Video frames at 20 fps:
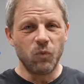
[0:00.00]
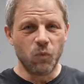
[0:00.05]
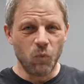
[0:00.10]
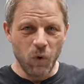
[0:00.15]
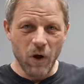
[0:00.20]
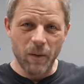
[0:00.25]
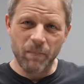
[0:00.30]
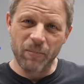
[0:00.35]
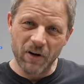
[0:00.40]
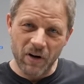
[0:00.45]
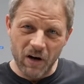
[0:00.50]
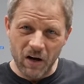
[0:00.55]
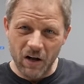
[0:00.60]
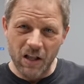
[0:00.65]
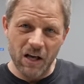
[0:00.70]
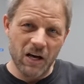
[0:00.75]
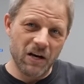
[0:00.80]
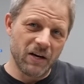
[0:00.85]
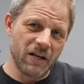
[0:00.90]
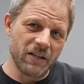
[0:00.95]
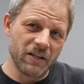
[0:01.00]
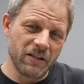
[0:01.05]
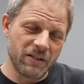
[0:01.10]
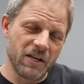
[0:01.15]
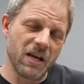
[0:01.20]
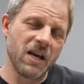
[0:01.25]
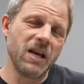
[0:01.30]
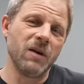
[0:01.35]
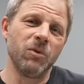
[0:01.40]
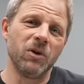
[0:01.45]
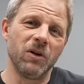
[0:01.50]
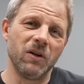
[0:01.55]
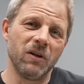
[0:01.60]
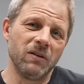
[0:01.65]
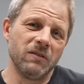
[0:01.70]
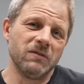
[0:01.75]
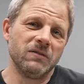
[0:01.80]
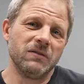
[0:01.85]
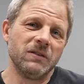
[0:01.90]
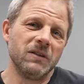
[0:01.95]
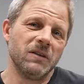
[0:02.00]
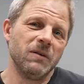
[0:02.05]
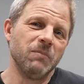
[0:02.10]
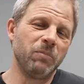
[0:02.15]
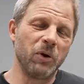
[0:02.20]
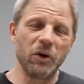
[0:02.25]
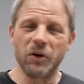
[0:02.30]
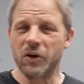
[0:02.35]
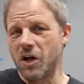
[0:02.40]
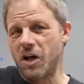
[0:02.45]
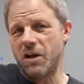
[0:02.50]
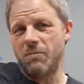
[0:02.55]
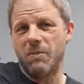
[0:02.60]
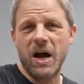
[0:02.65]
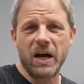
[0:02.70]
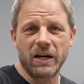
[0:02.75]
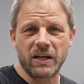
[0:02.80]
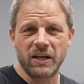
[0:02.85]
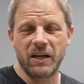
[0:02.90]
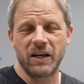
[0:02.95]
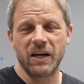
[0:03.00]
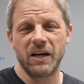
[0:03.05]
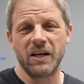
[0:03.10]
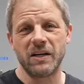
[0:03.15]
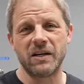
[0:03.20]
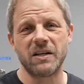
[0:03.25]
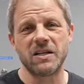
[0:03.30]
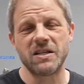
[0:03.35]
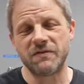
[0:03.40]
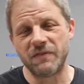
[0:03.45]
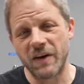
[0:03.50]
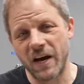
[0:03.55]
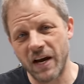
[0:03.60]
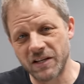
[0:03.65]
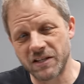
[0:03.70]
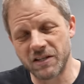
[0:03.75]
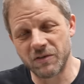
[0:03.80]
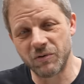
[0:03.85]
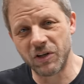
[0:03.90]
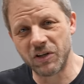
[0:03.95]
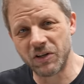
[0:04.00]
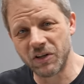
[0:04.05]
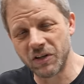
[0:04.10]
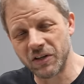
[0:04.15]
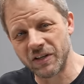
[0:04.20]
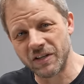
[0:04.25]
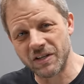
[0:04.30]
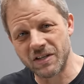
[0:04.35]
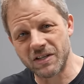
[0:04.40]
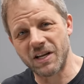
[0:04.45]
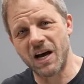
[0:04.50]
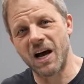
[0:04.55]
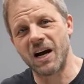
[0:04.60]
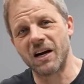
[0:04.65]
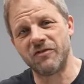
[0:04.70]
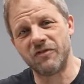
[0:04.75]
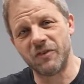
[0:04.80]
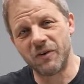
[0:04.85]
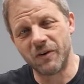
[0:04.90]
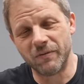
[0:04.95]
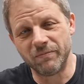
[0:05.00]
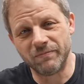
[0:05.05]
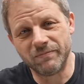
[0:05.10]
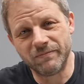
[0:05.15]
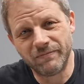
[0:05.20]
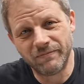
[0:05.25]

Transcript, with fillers: whip it all out on the table, put it all back together as fast as we could in stock form.